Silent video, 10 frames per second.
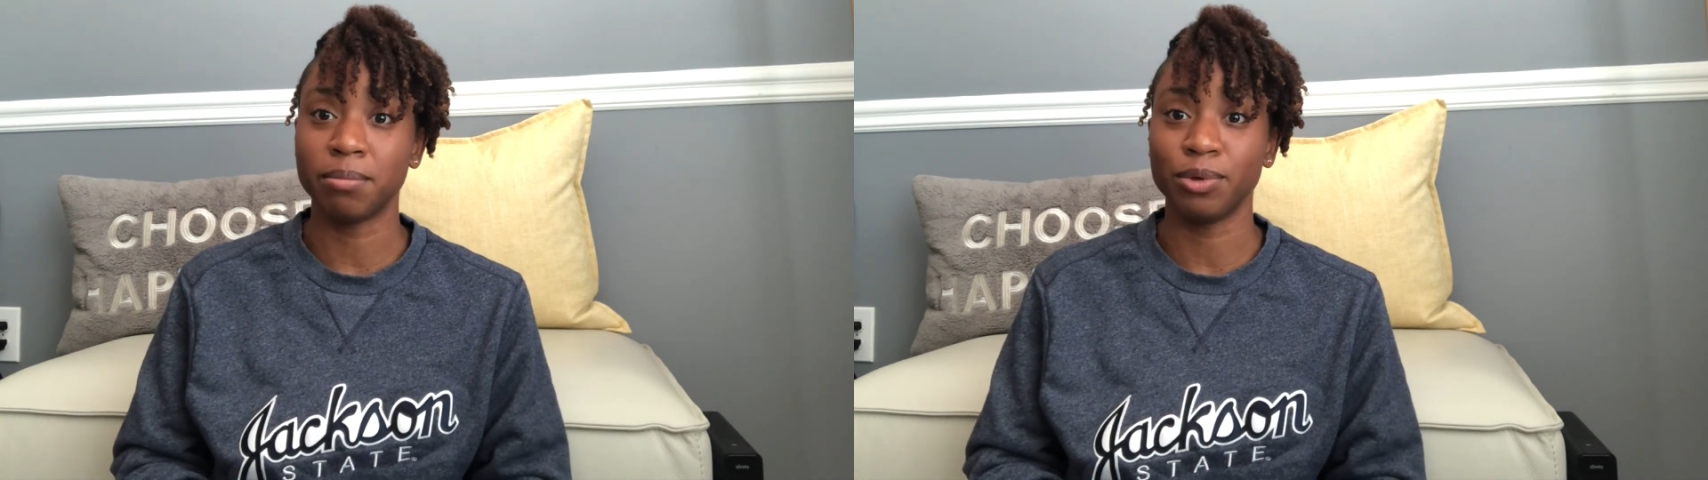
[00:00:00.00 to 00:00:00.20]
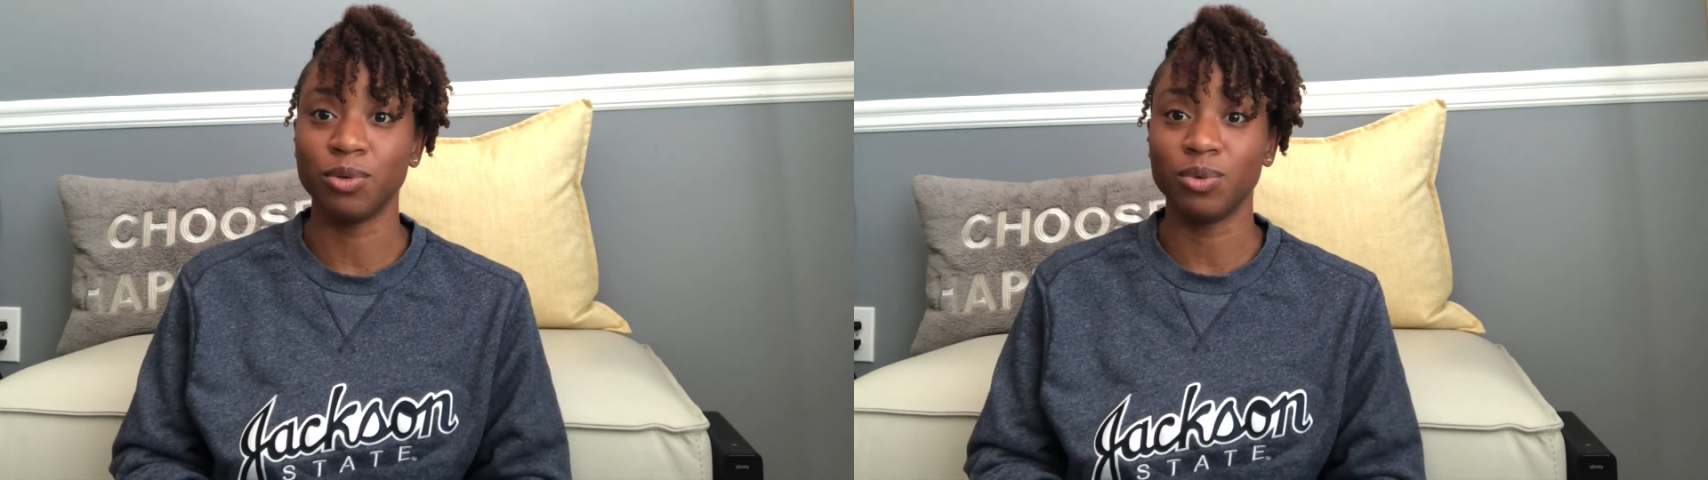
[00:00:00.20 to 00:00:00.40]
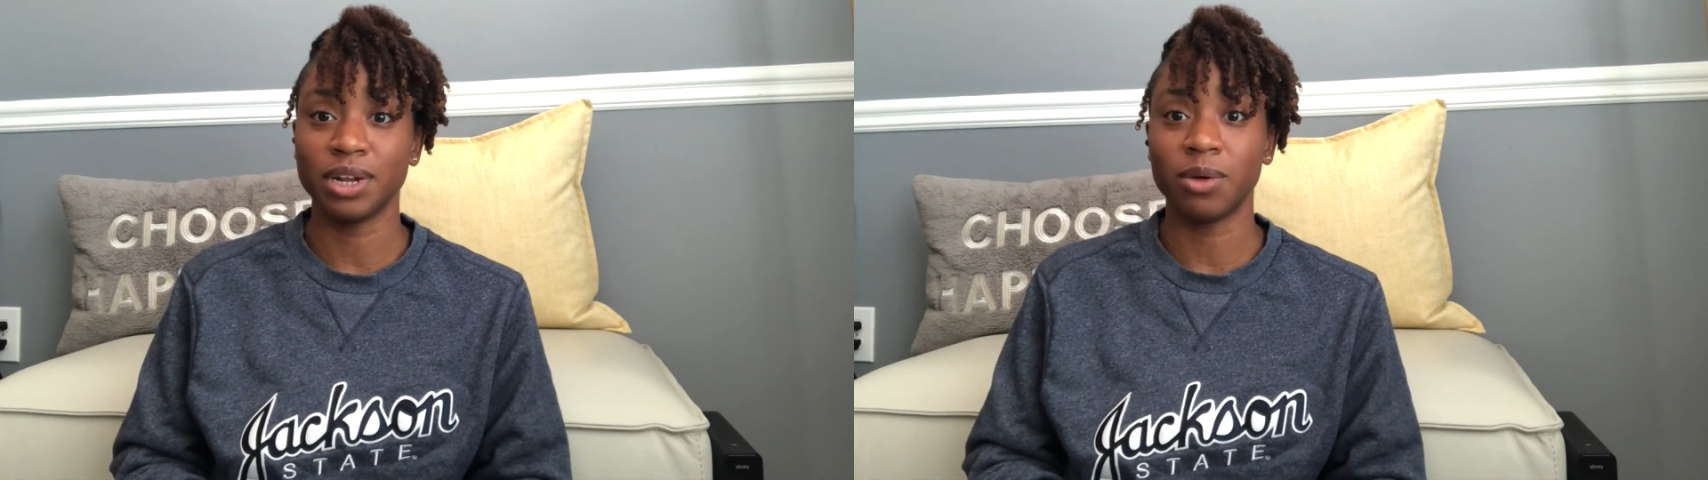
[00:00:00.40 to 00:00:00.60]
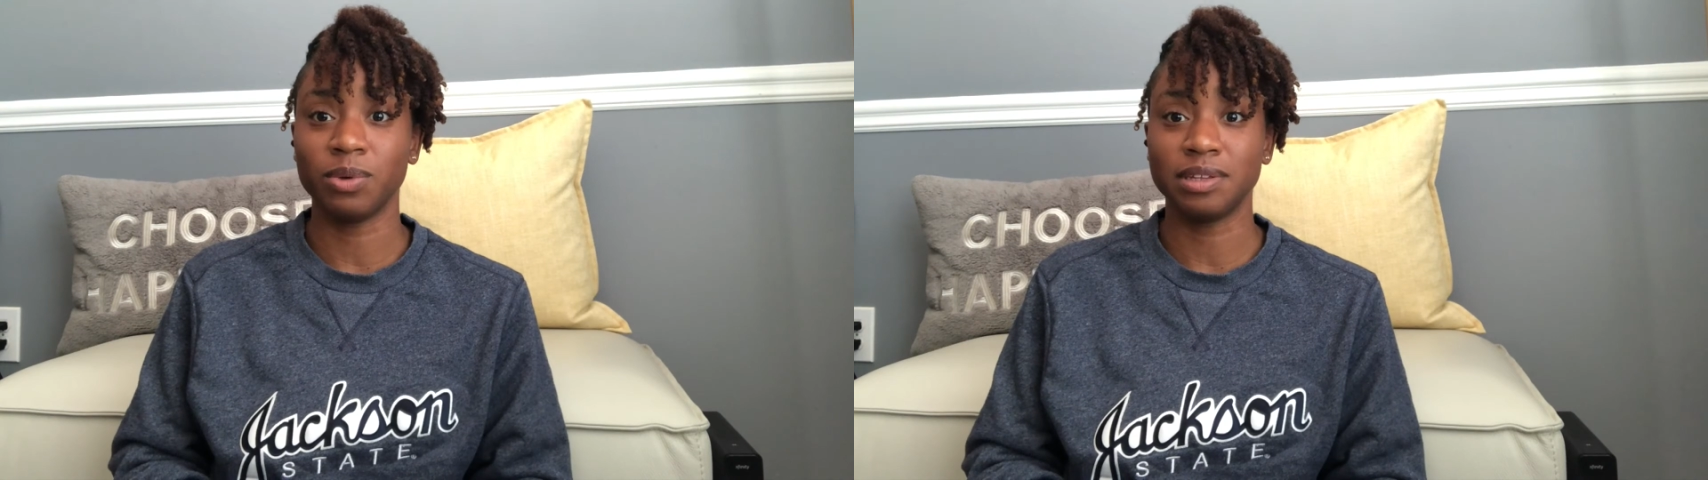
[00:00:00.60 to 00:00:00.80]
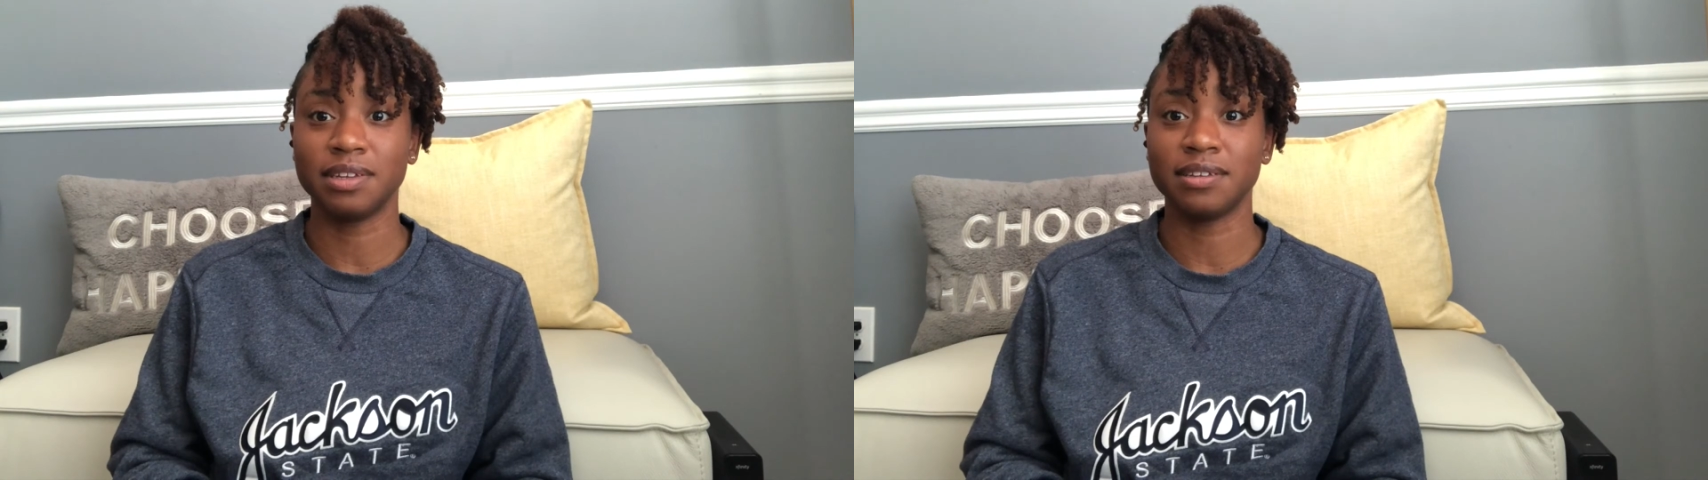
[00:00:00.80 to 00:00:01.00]
boot when I
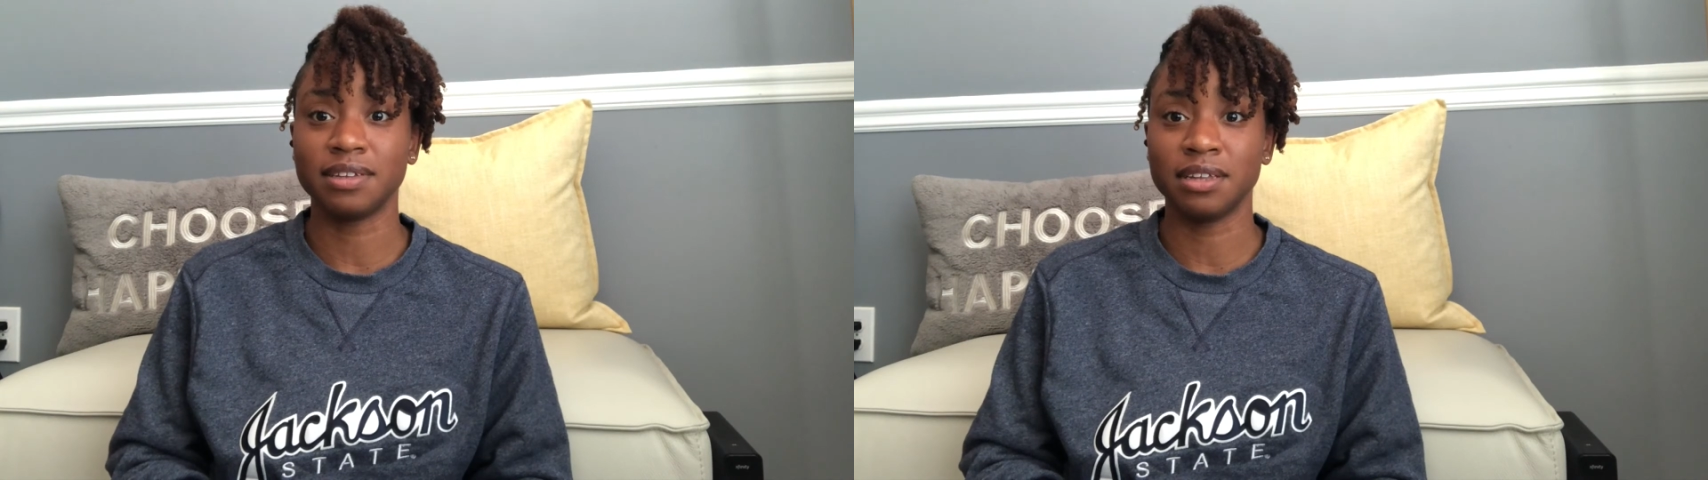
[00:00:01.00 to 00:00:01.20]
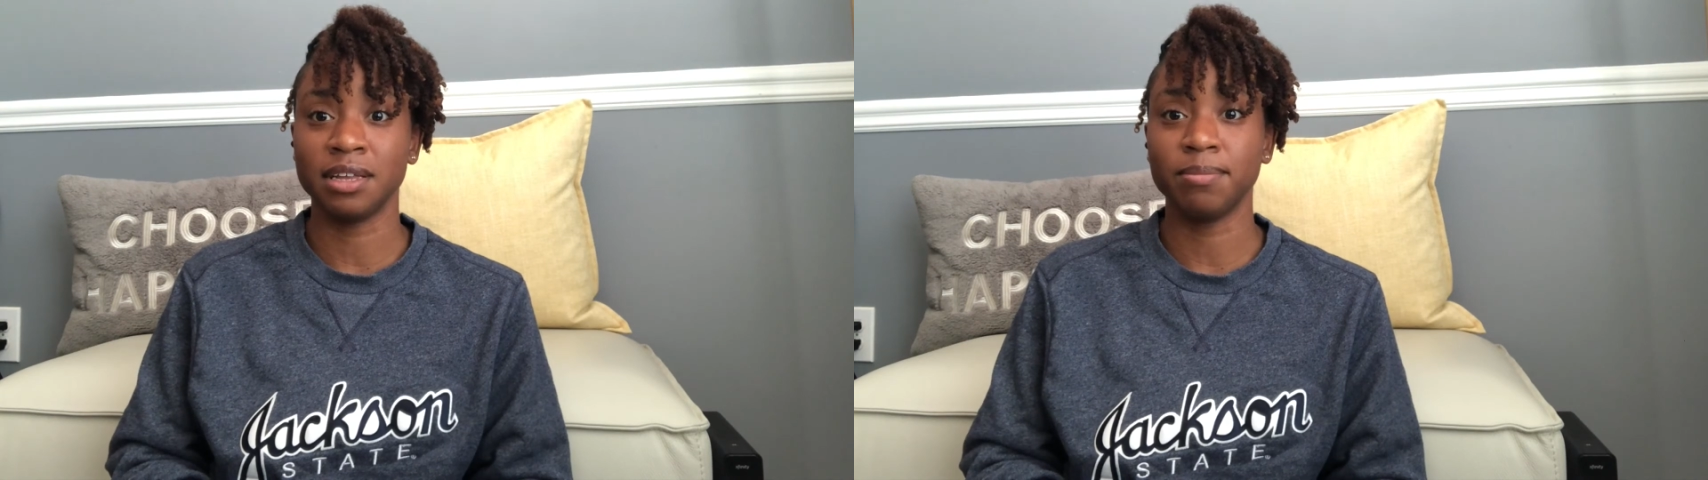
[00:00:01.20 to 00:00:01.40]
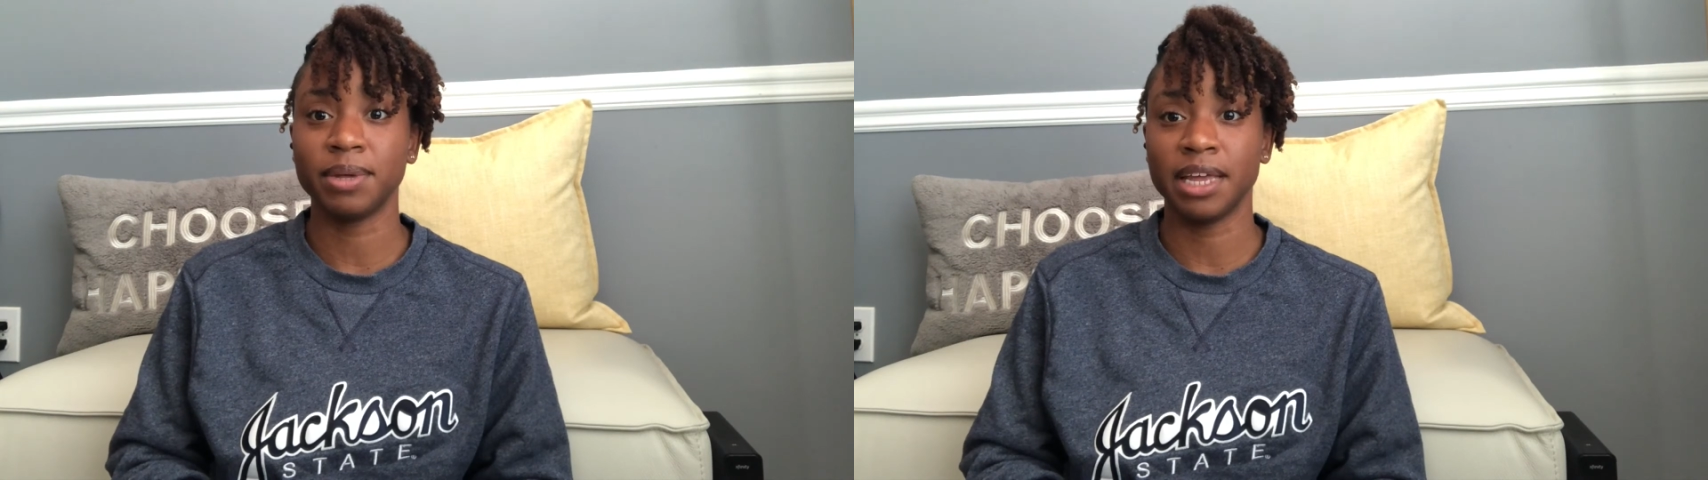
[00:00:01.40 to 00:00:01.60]
went to sleep.